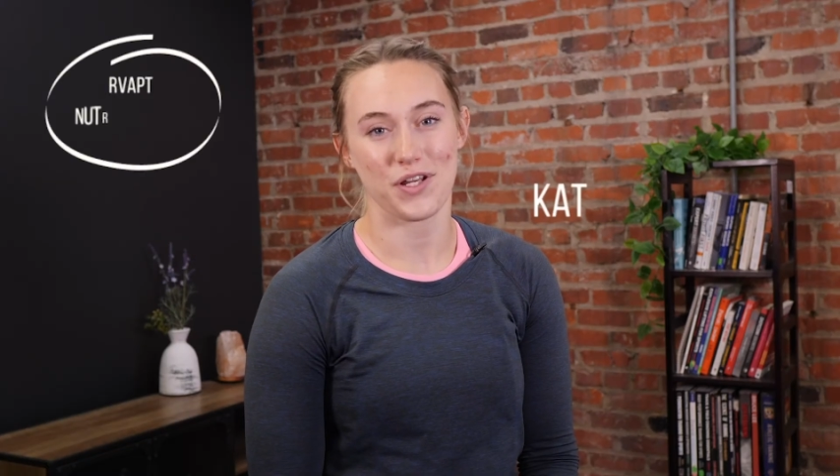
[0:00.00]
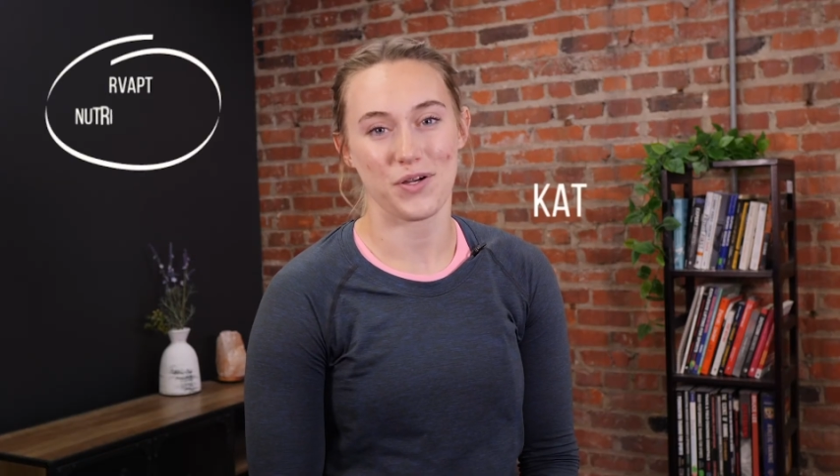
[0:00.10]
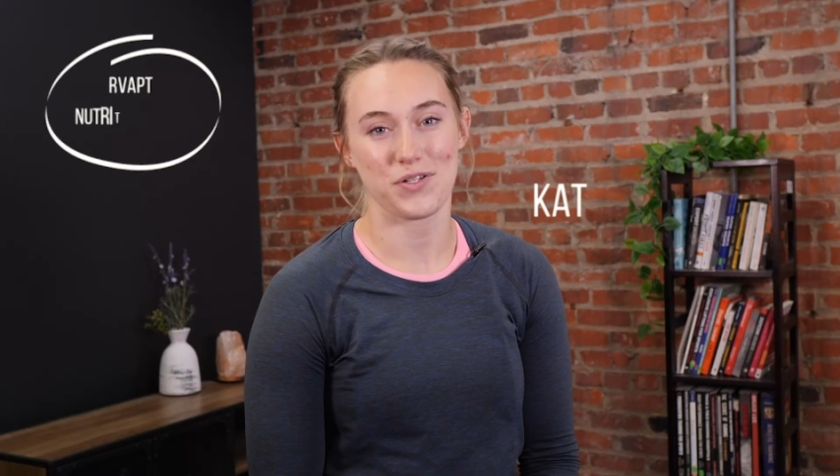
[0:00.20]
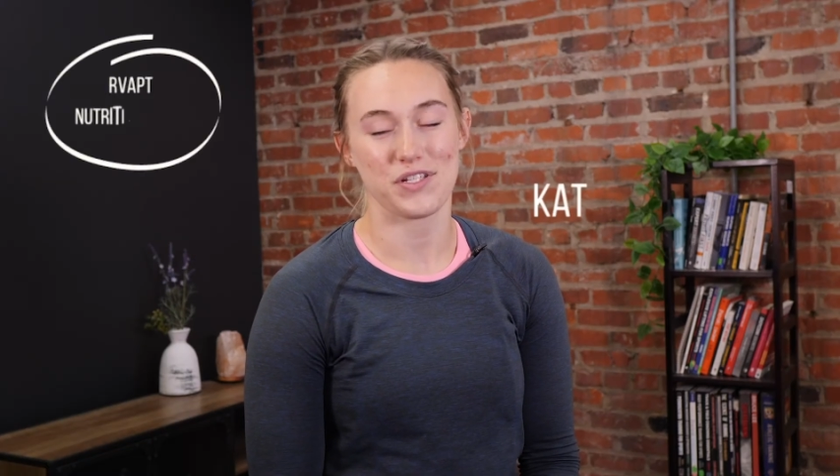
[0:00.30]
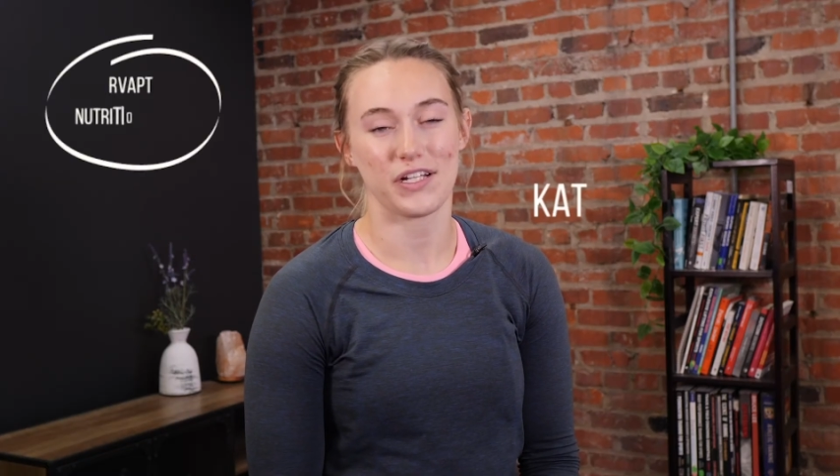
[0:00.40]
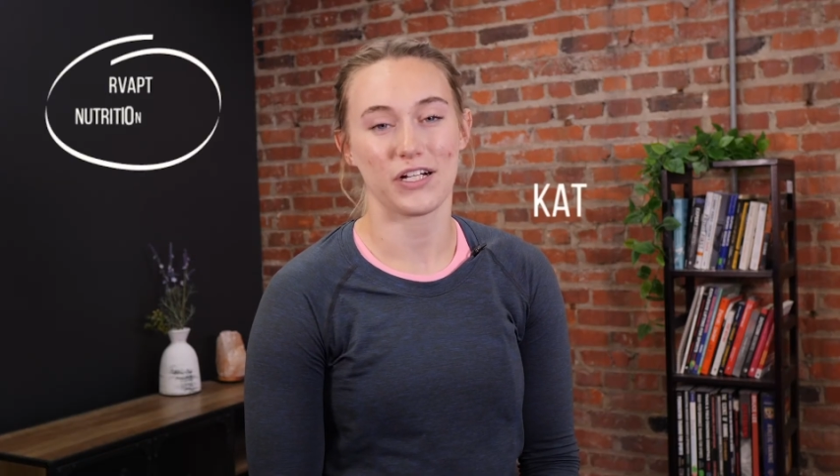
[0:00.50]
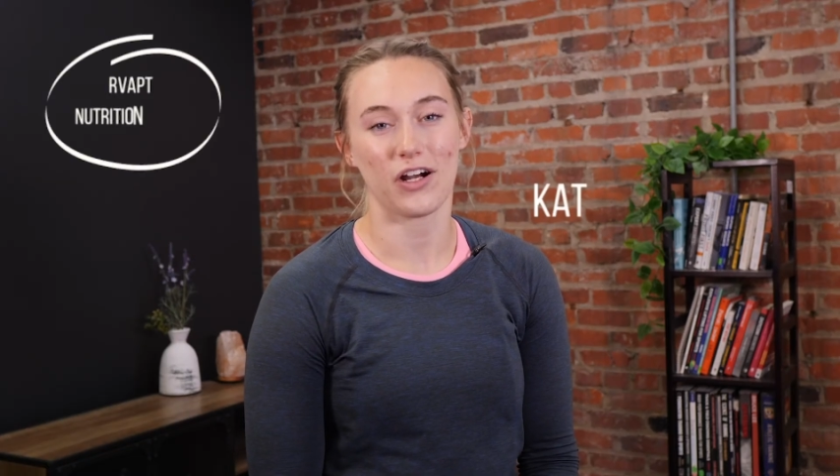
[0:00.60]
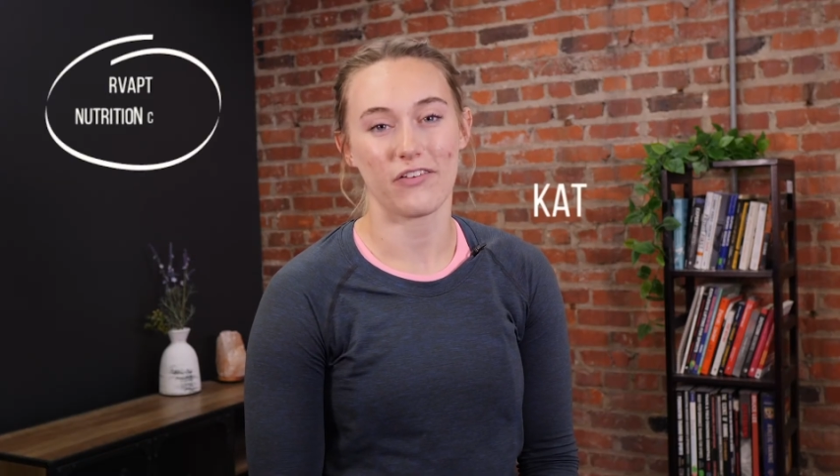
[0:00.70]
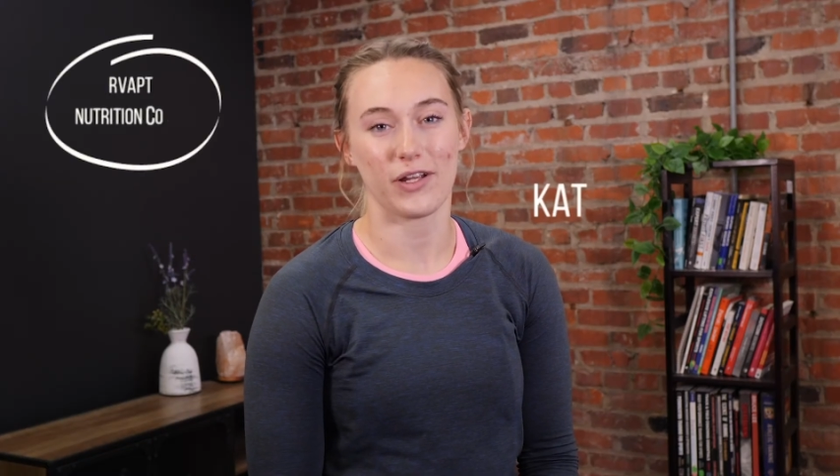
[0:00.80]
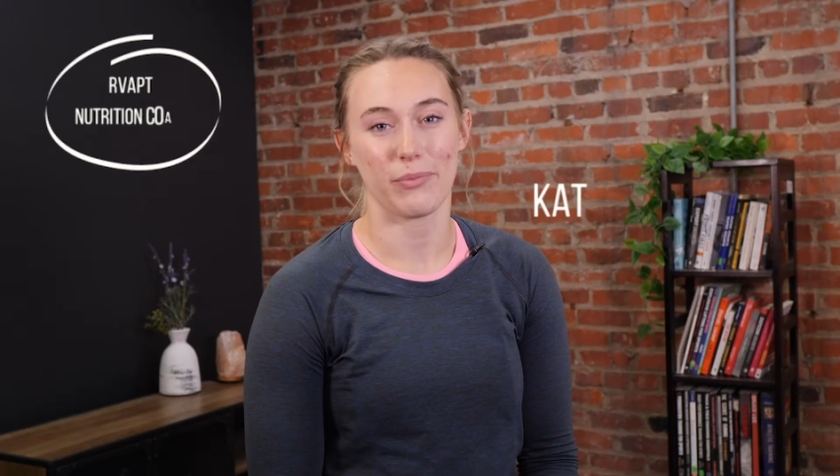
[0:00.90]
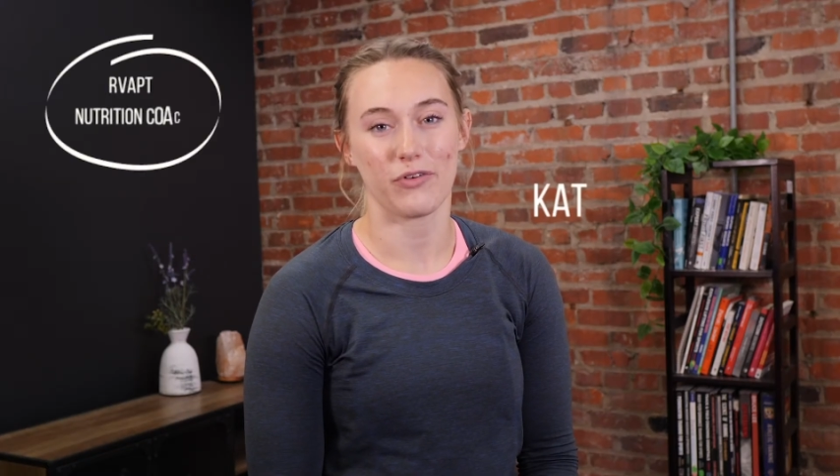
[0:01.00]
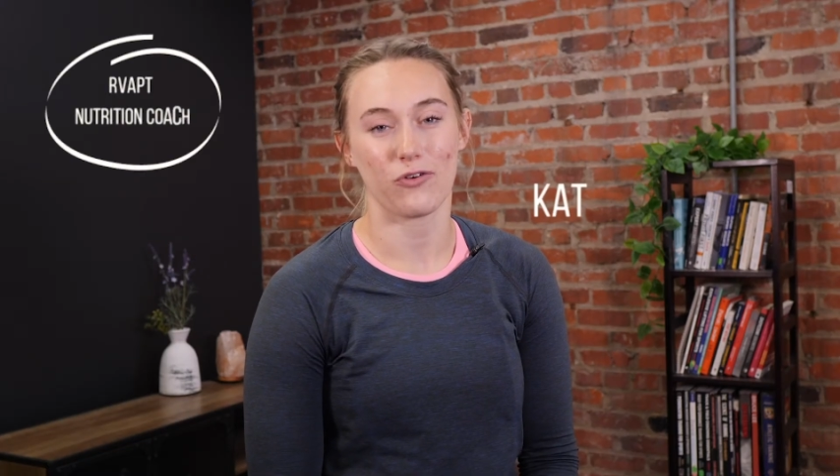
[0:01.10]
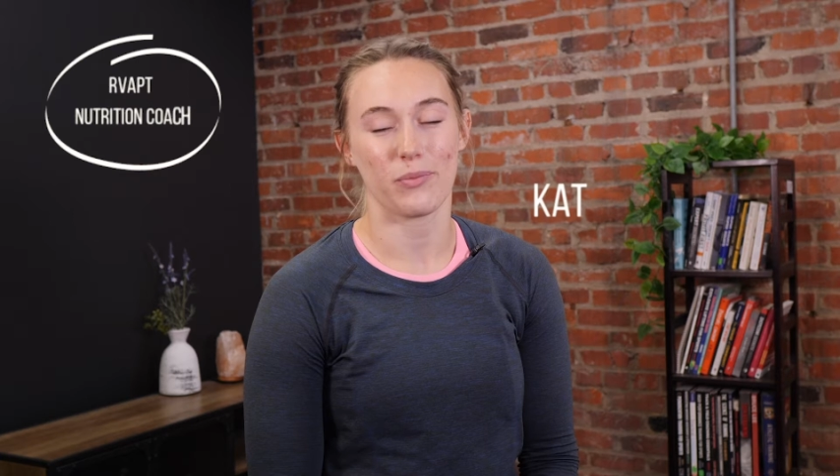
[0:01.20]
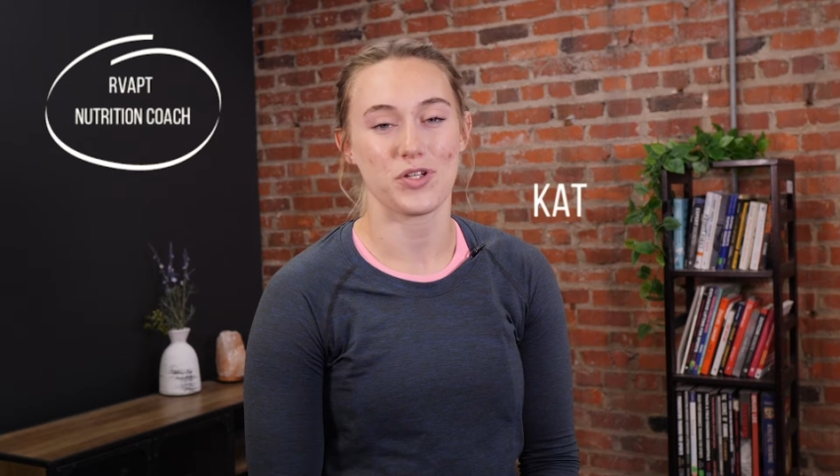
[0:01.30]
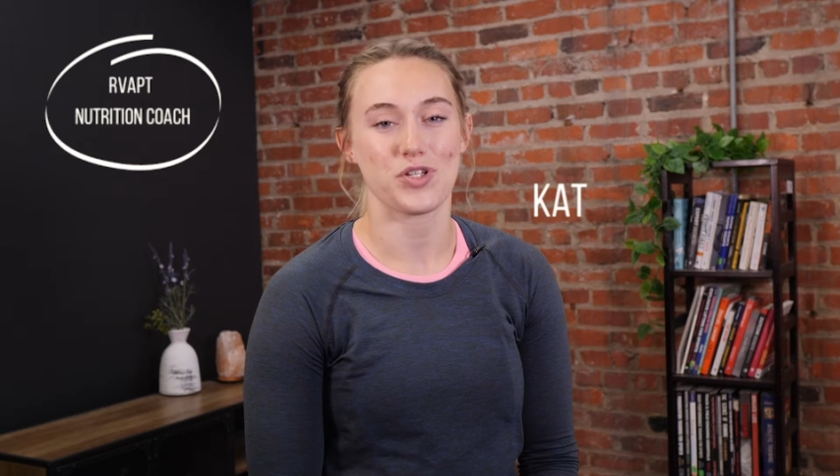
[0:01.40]
coaches here at RVA
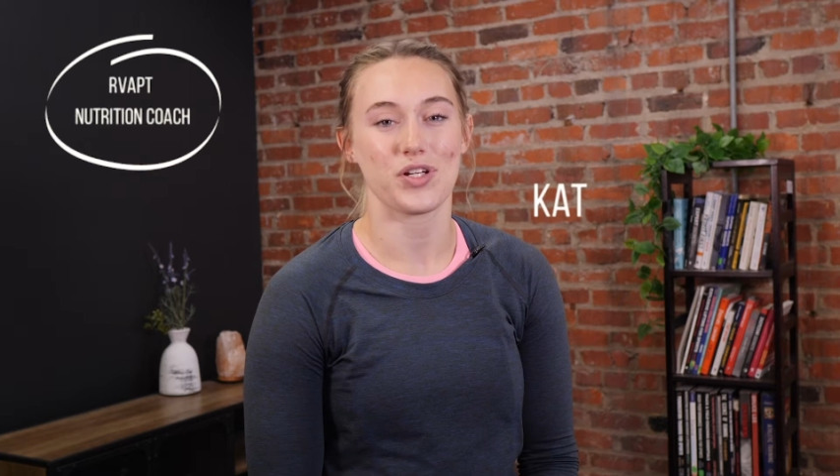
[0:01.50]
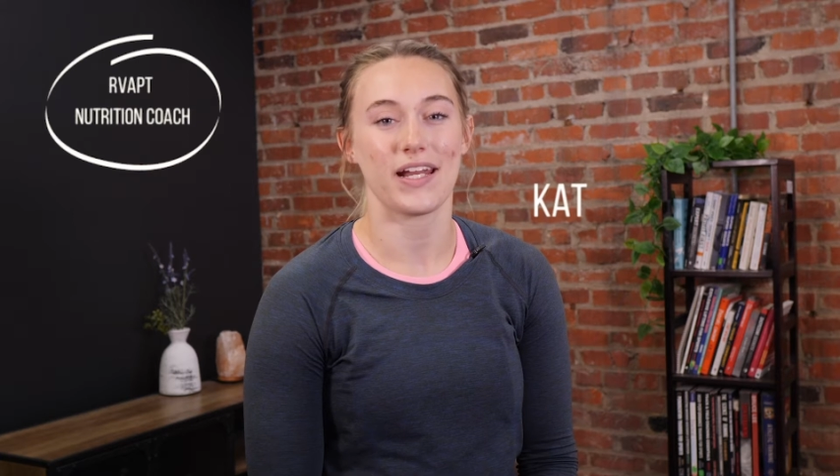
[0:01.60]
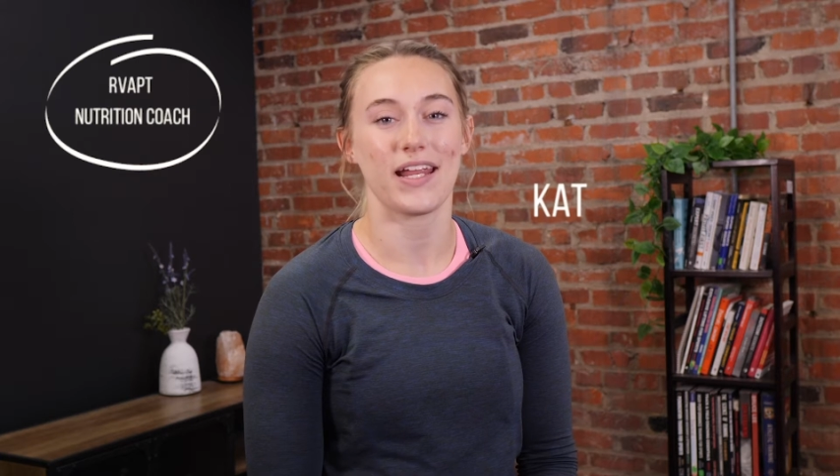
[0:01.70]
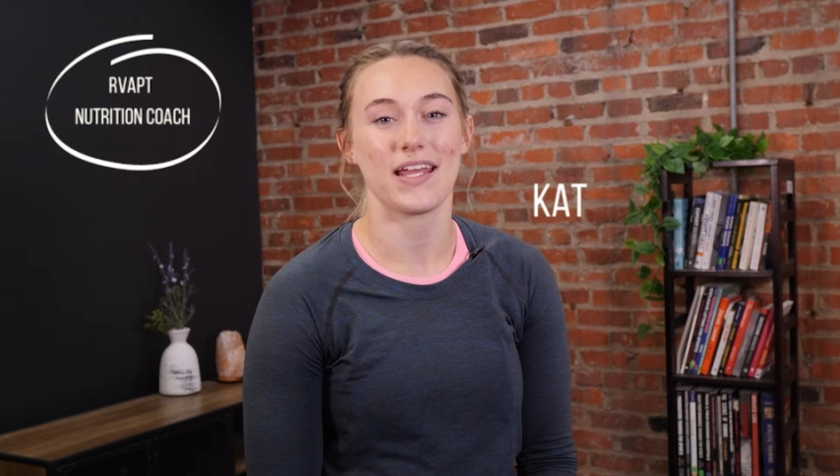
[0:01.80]
Performance Training,